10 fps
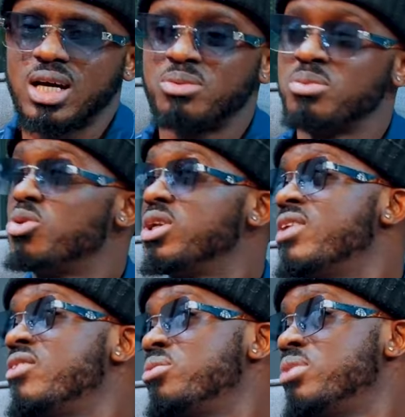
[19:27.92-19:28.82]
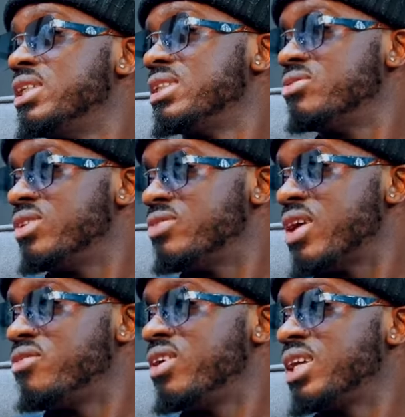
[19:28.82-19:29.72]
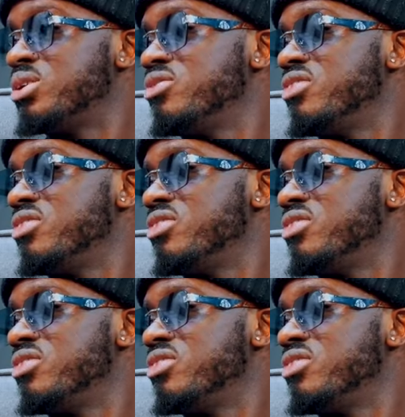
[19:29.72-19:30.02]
I've been looking for Benson. If I fail, I don't